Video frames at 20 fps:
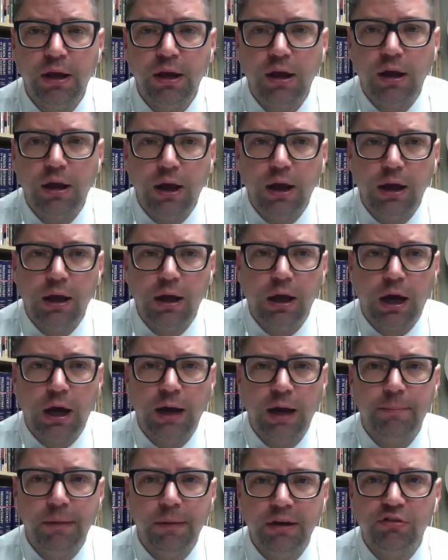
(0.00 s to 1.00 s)
I
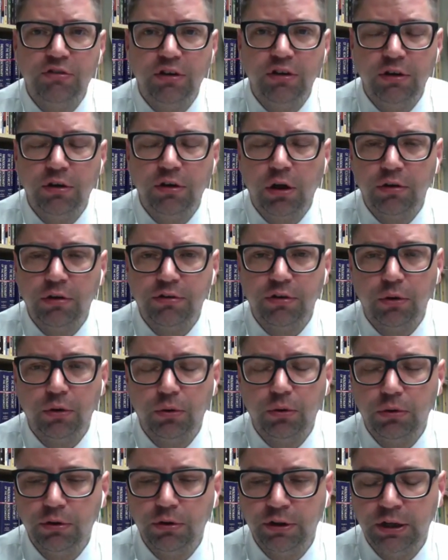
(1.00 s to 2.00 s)
mentioned also
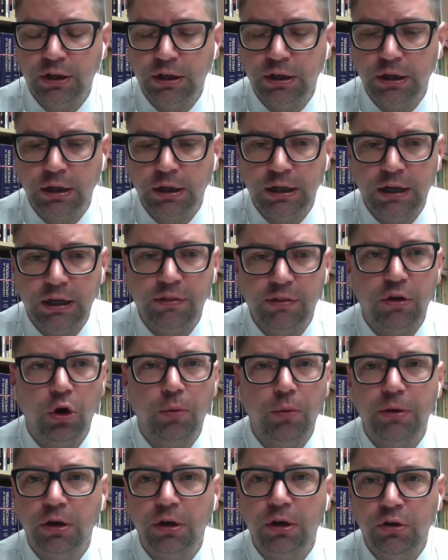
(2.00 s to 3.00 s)
the
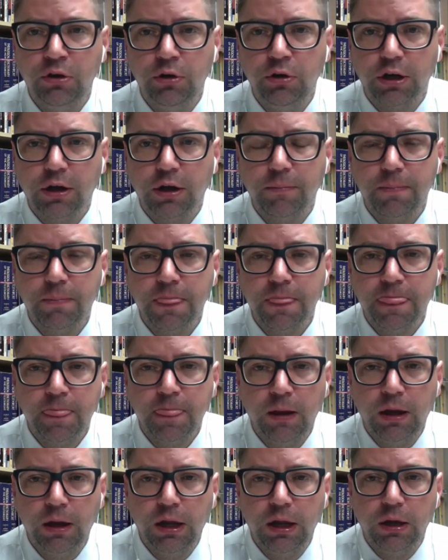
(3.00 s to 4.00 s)
Ethiopian eunuch.
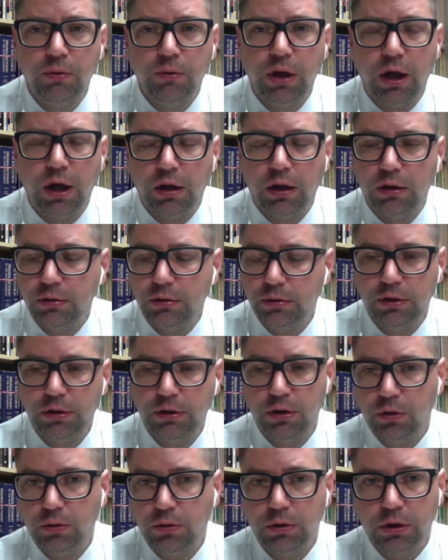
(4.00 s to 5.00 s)
Well,
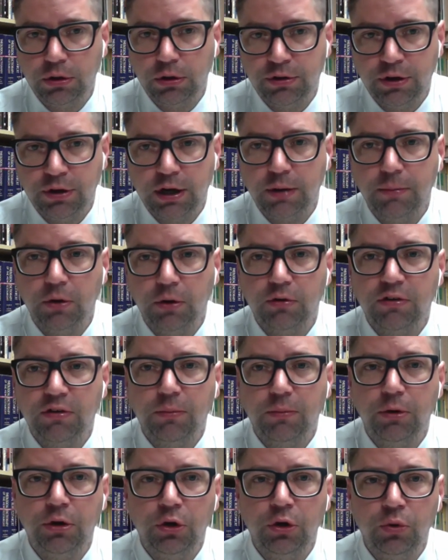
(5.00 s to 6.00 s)
talk about
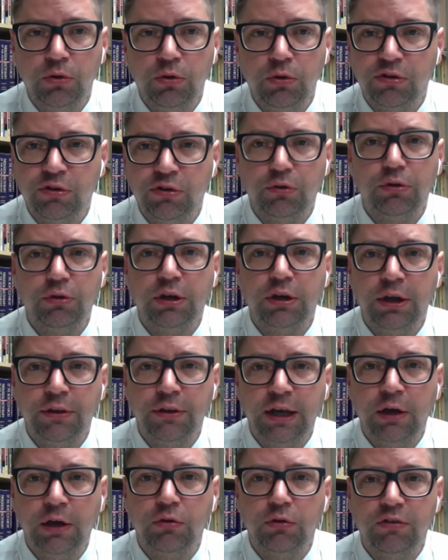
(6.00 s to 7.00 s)
someone who is certainly on
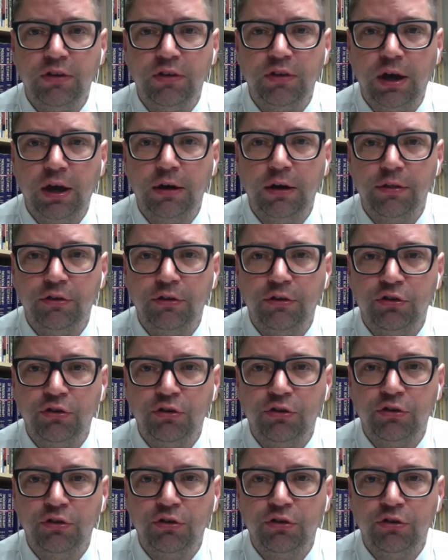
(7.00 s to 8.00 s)
the outside of the
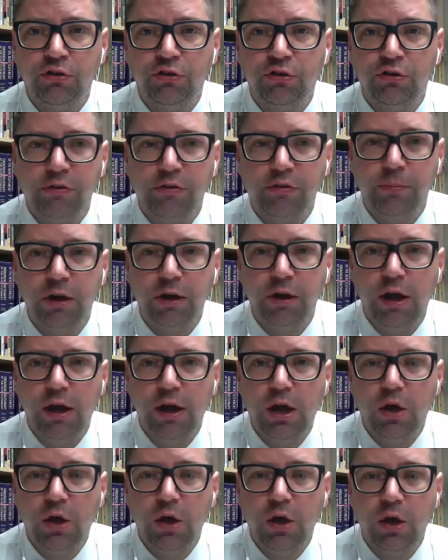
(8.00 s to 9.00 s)
church walls, but
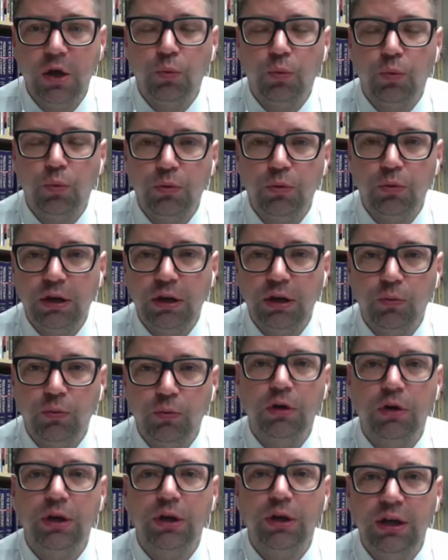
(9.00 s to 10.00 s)
what do we
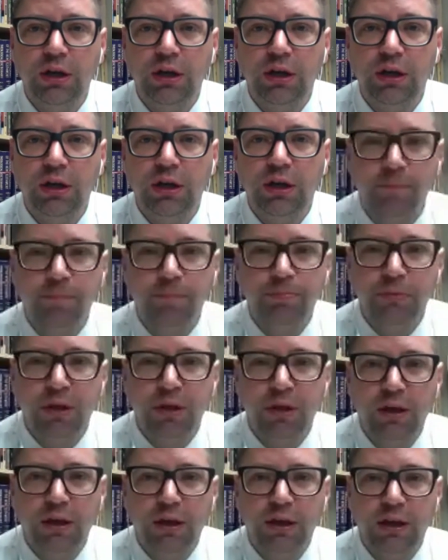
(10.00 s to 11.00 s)
hear from him?
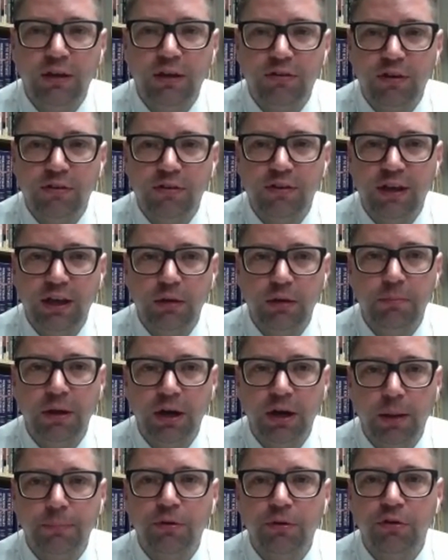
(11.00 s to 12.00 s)
He says he had
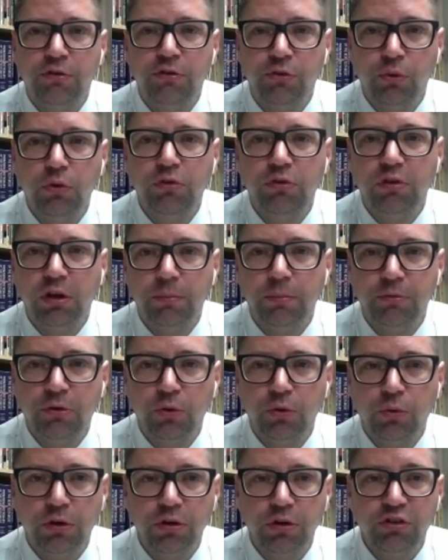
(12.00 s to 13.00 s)
been up to Jerusalem
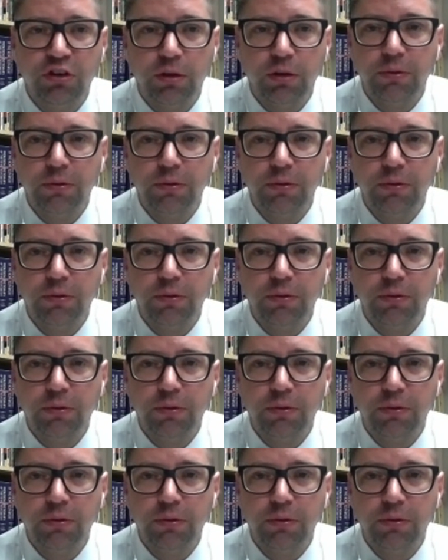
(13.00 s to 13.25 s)
to worship.